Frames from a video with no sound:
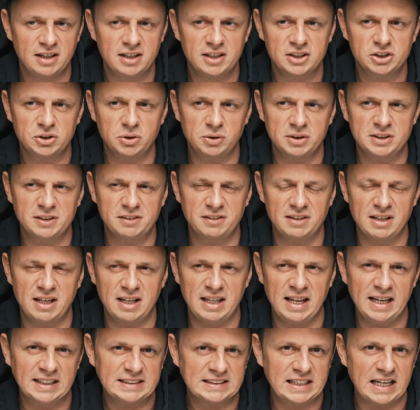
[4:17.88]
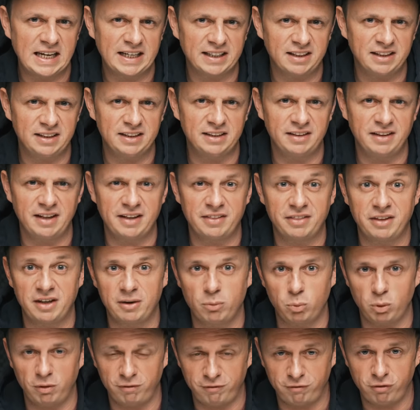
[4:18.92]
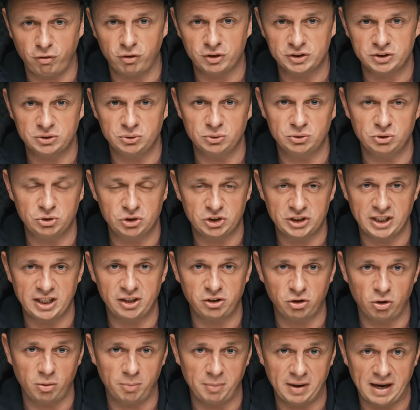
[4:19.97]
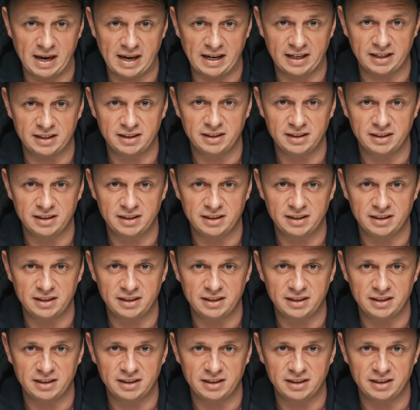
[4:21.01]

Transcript: So it's less likely that they will force you to check your bag,